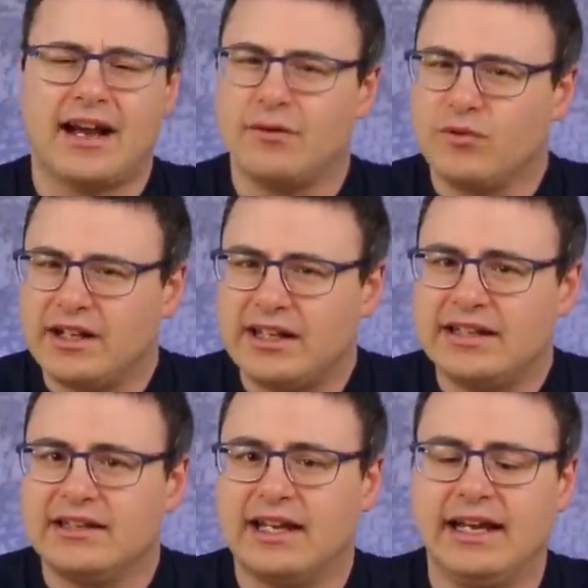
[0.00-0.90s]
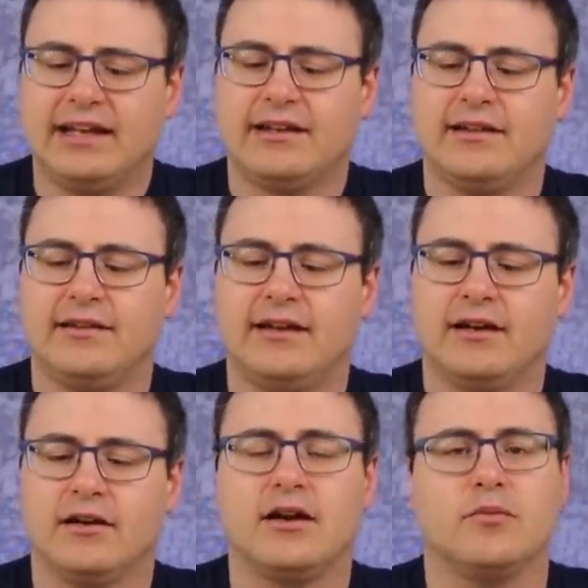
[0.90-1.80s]
I really like
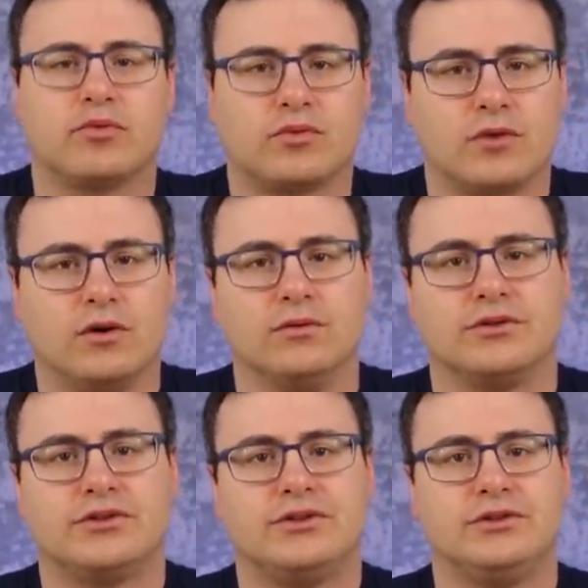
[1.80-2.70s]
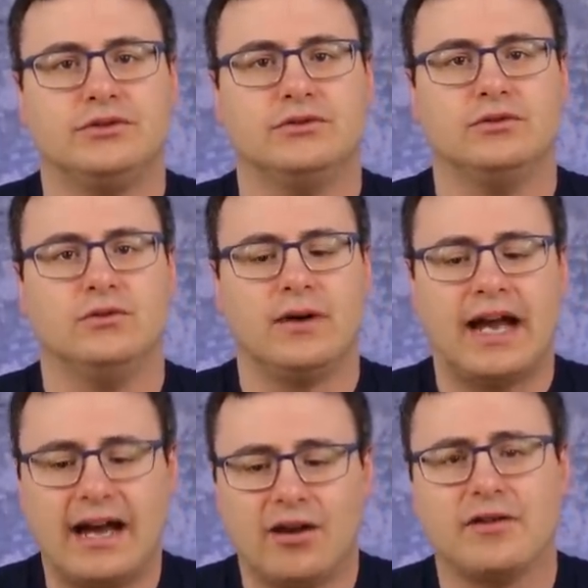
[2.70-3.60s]
their approach to
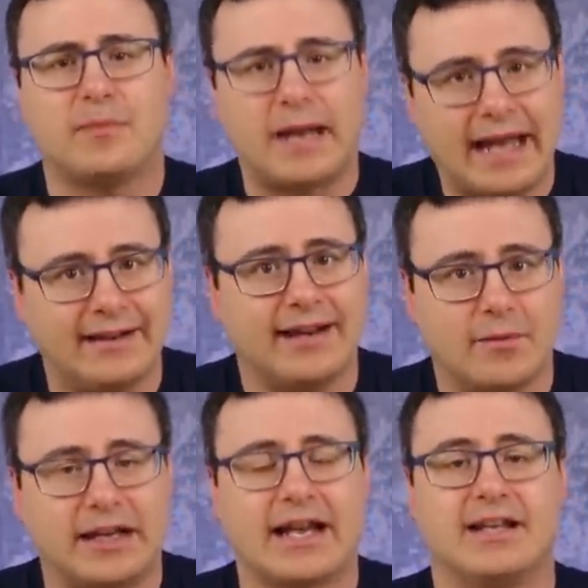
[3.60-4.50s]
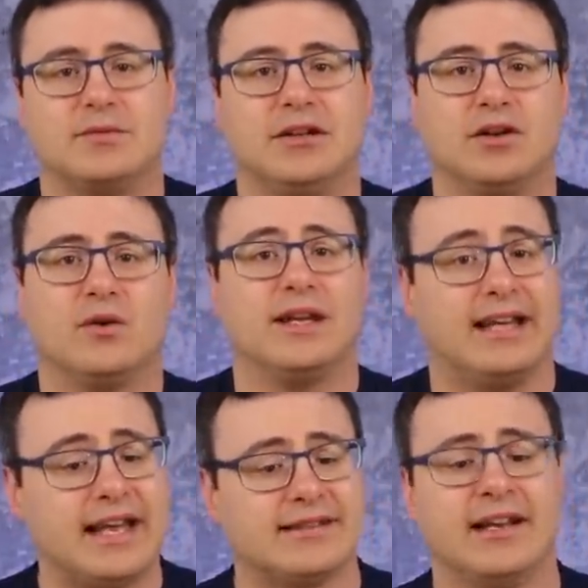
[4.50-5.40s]
how the pandemic has been going.
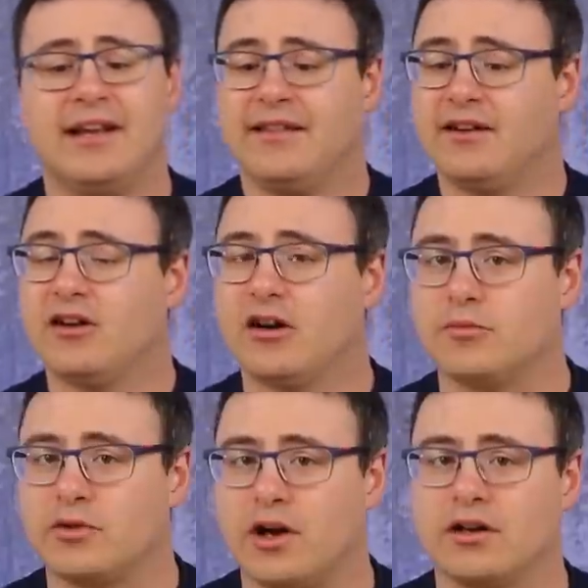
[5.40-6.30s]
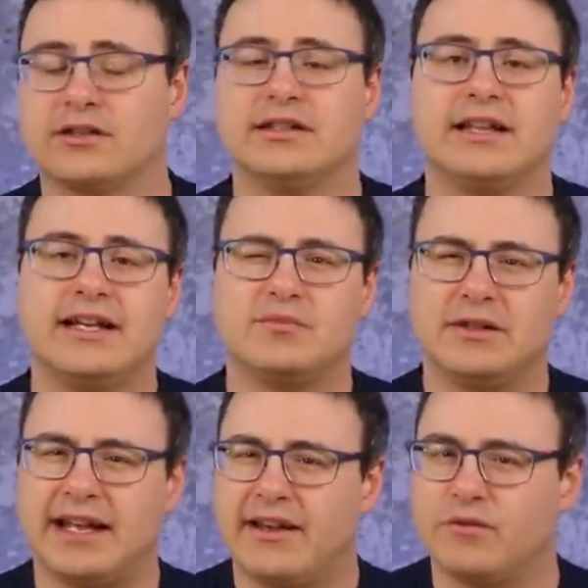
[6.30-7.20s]
Yes, there are product delays,
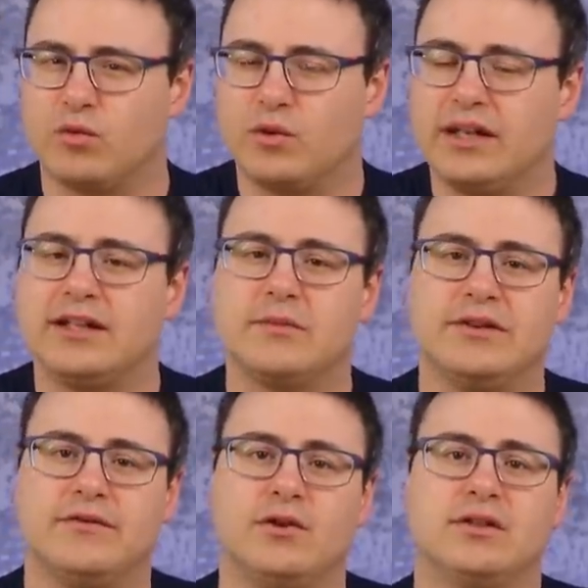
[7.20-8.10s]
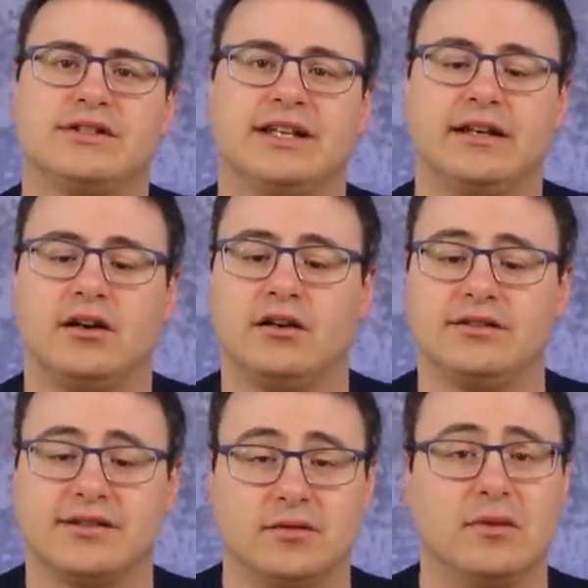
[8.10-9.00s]
but they have really been focusing
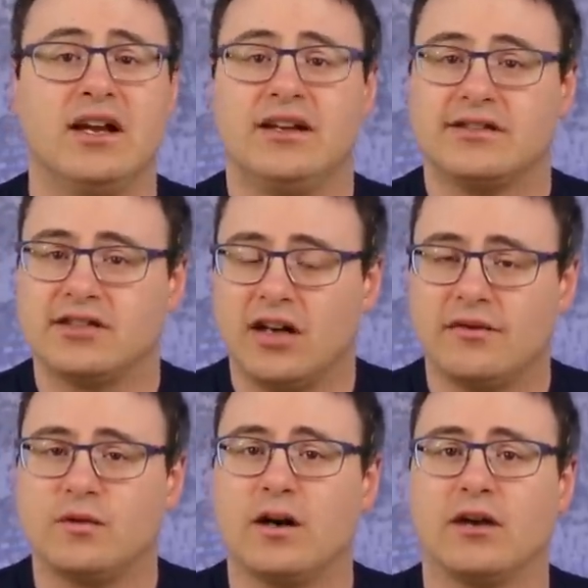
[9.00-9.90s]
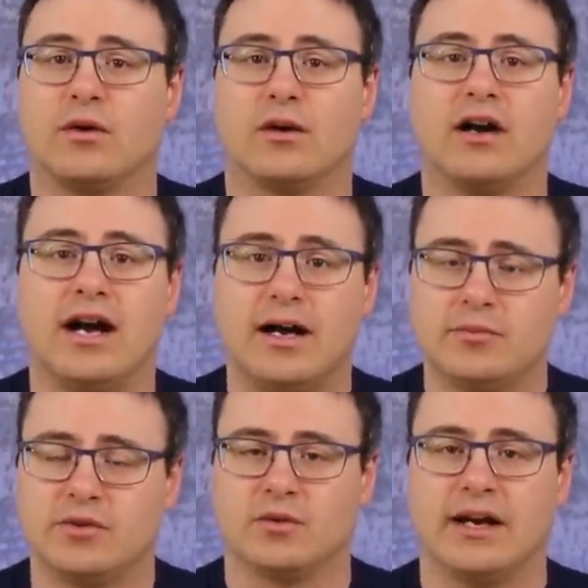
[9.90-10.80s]
on some software or
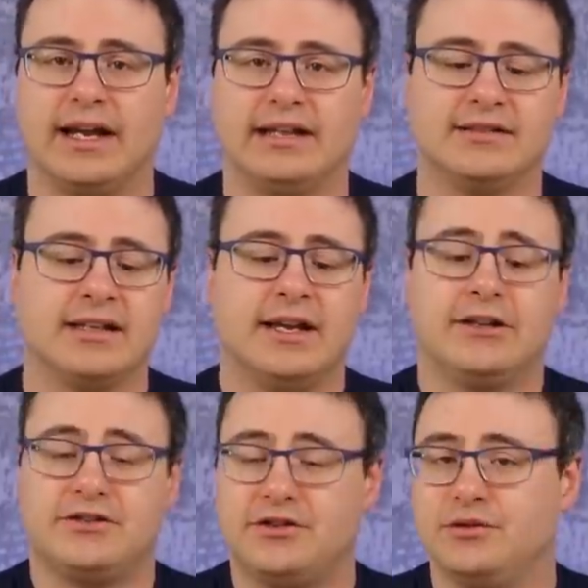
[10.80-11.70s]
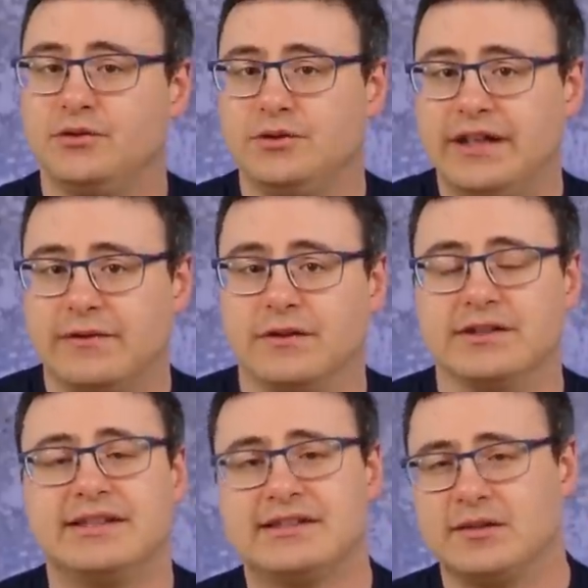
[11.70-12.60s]
upgrades to
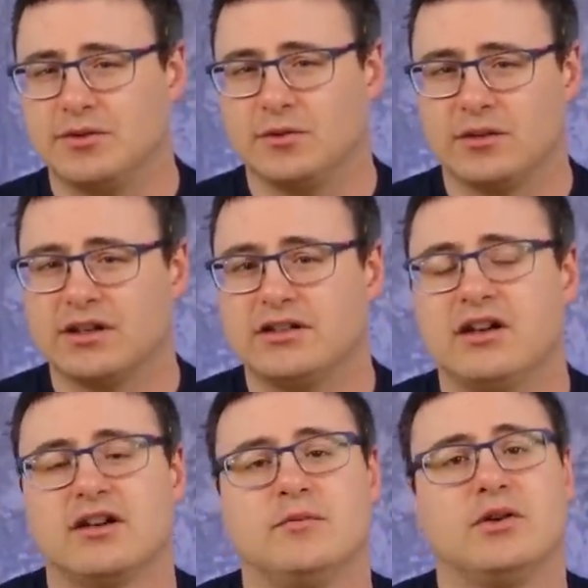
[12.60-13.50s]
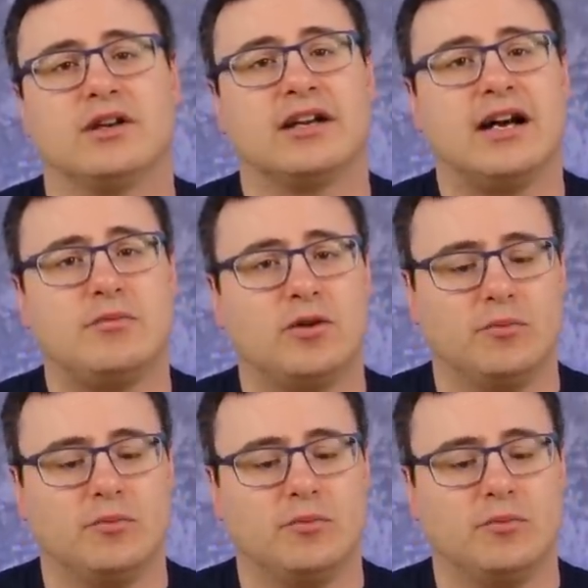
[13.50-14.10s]
different systems, and we're going to talk about a couple.